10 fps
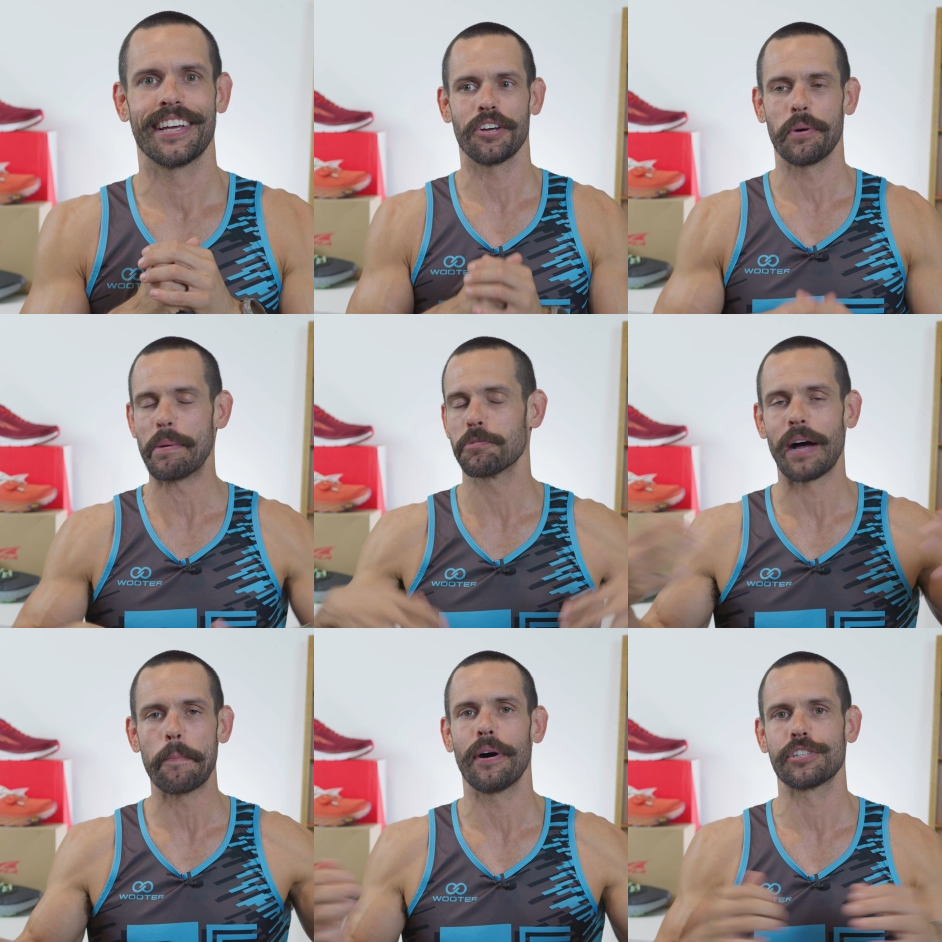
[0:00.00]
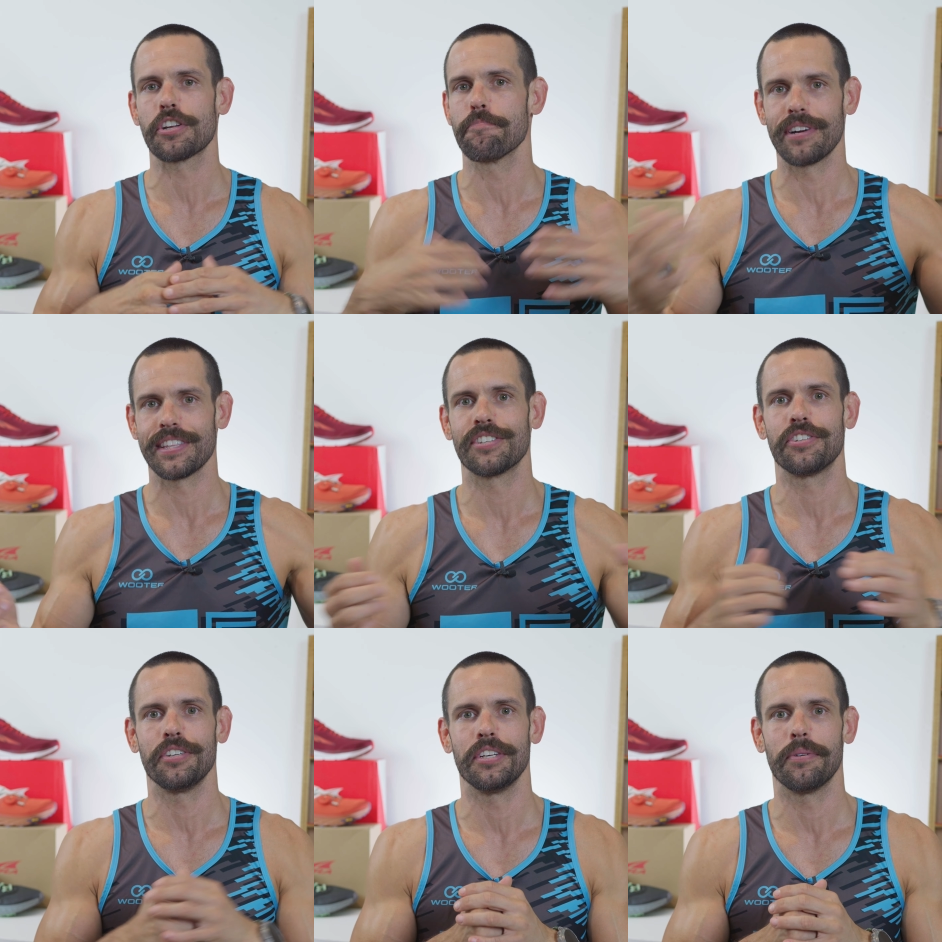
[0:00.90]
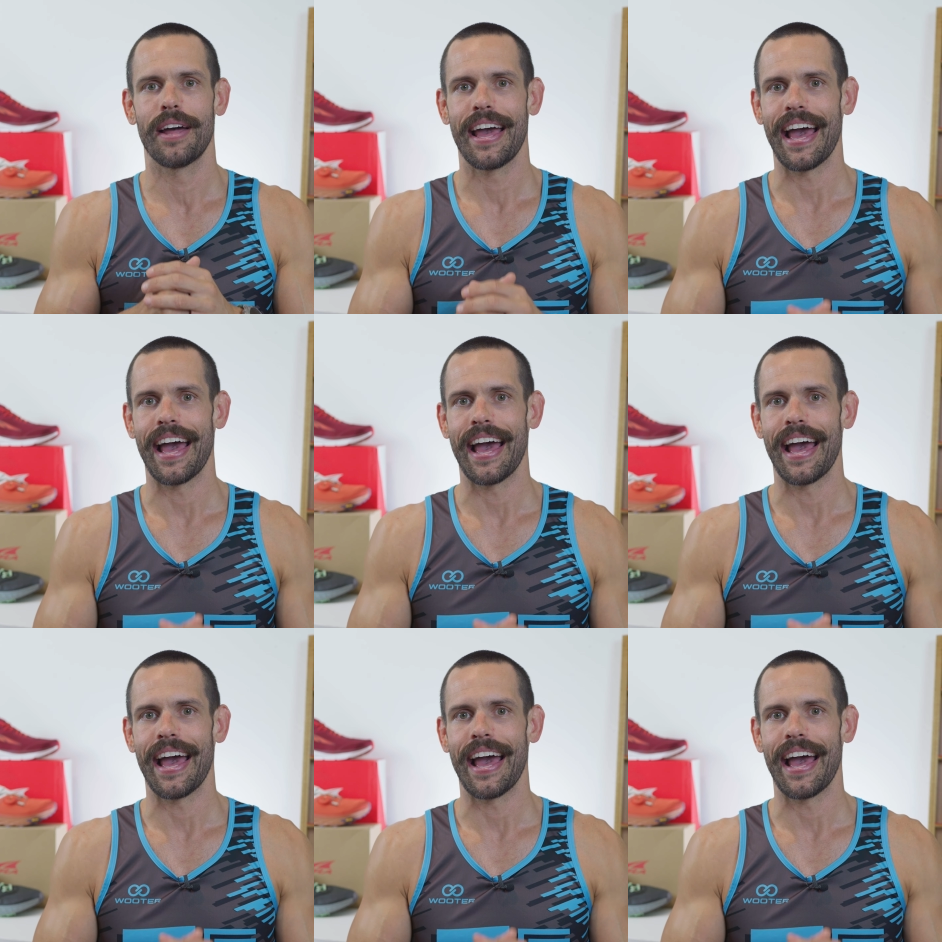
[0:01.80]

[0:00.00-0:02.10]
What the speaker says: so it was my pleasure to bring this to you,